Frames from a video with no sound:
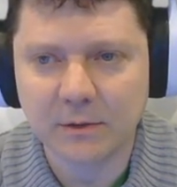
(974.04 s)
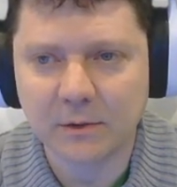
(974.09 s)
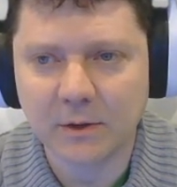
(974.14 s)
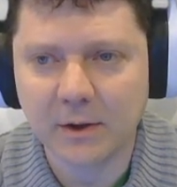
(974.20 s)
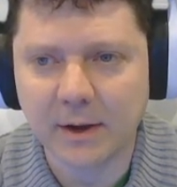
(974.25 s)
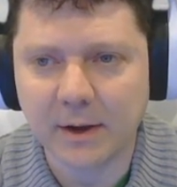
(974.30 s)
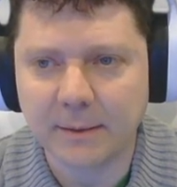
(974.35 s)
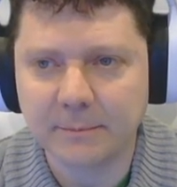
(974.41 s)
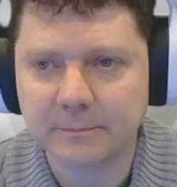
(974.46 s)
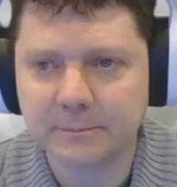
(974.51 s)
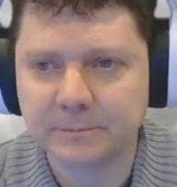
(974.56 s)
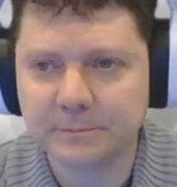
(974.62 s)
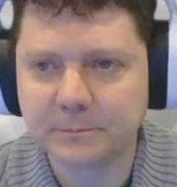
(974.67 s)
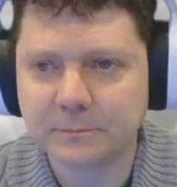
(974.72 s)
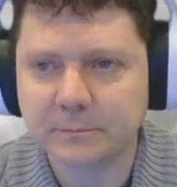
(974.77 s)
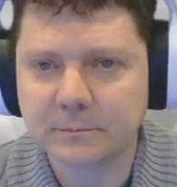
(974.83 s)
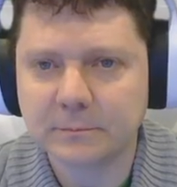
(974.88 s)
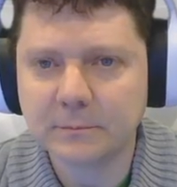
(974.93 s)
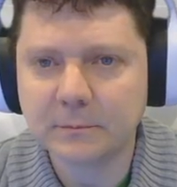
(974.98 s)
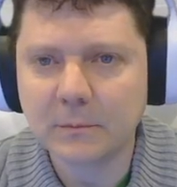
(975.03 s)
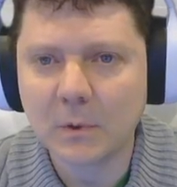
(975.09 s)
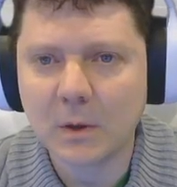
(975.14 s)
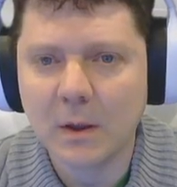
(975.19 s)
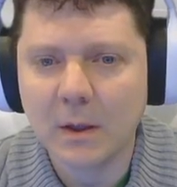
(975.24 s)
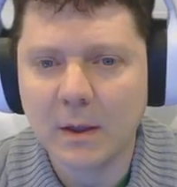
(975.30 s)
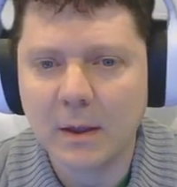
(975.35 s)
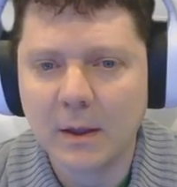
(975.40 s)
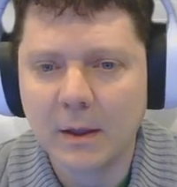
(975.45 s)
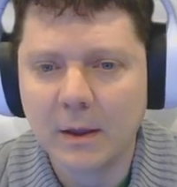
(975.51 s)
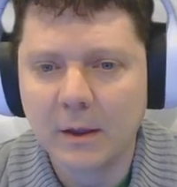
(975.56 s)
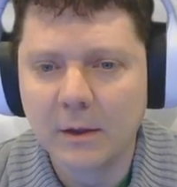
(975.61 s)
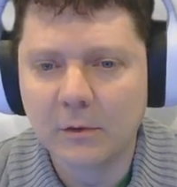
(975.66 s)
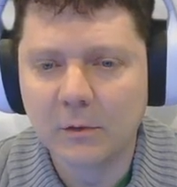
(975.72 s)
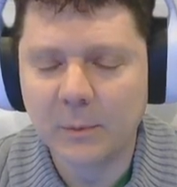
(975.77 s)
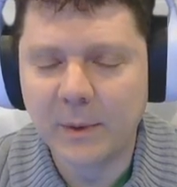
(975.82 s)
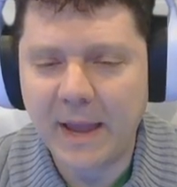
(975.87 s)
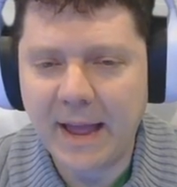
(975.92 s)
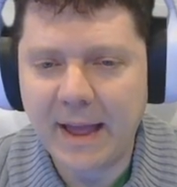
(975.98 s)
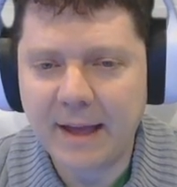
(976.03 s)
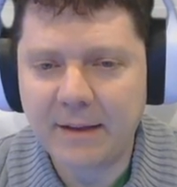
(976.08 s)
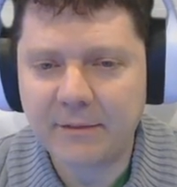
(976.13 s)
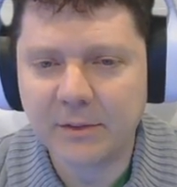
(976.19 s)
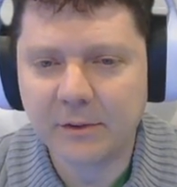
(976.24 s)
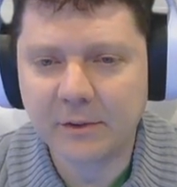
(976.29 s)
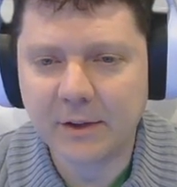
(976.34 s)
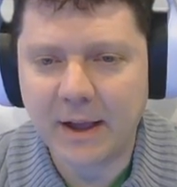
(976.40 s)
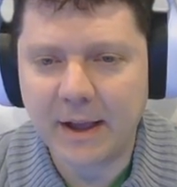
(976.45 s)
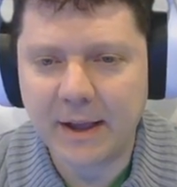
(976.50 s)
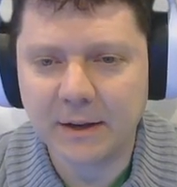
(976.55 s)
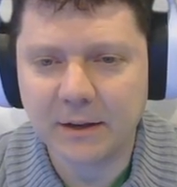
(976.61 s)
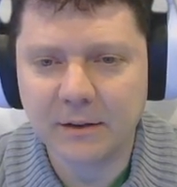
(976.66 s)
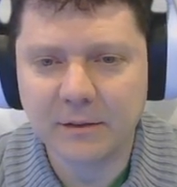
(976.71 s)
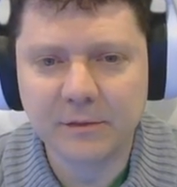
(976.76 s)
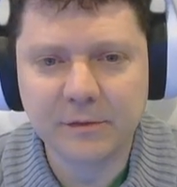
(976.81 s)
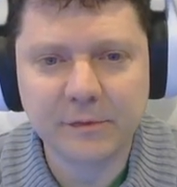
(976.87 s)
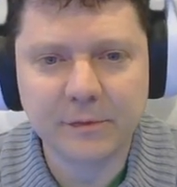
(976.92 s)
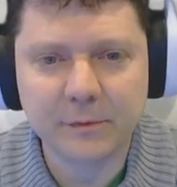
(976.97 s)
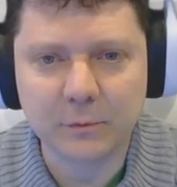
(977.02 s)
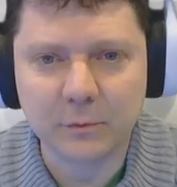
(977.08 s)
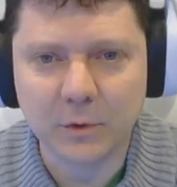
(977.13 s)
Okay. So we have this kind of